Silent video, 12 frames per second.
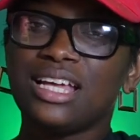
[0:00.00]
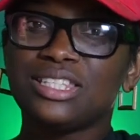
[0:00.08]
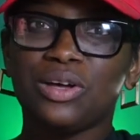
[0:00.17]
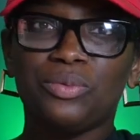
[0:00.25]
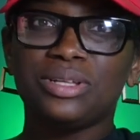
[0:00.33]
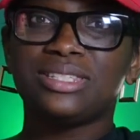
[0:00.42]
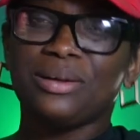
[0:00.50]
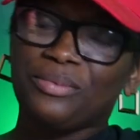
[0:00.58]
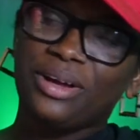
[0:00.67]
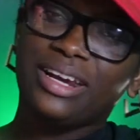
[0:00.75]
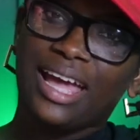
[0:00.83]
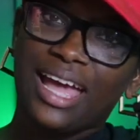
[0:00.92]
So when
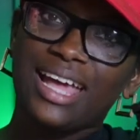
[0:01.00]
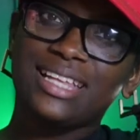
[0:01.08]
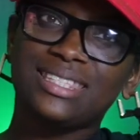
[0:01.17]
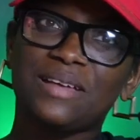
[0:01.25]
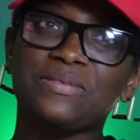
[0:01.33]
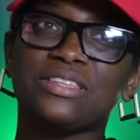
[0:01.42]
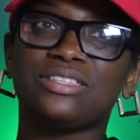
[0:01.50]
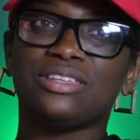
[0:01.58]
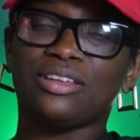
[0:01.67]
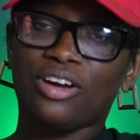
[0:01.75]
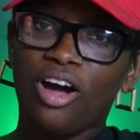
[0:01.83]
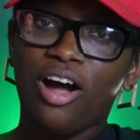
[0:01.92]
someone adds something to
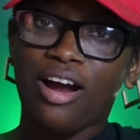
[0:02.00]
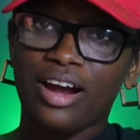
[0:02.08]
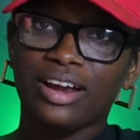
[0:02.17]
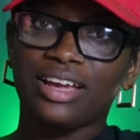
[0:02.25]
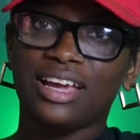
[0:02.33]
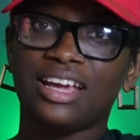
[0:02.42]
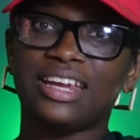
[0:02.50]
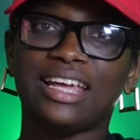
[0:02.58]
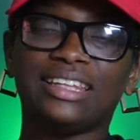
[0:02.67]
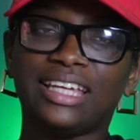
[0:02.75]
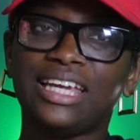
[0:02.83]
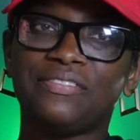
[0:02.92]
the cart and
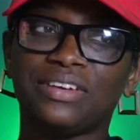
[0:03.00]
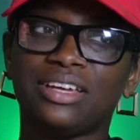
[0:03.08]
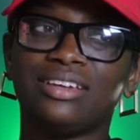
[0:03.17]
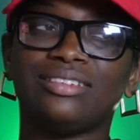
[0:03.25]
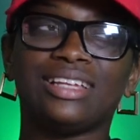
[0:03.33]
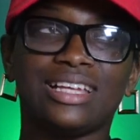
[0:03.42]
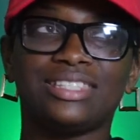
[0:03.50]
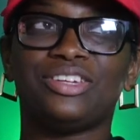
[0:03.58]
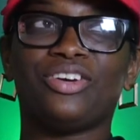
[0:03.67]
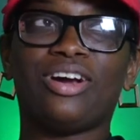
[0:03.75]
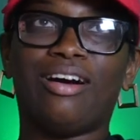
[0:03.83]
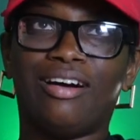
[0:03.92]
they leave it, that's
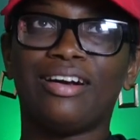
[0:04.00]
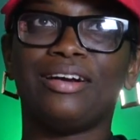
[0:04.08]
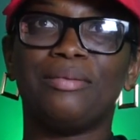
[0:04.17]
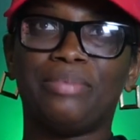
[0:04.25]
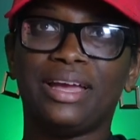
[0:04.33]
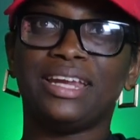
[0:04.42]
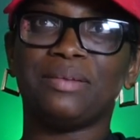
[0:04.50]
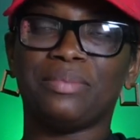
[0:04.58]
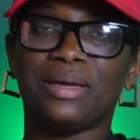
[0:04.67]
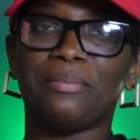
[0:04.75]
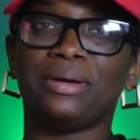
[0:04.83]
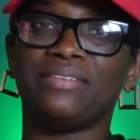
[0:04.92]
their cart abandonment.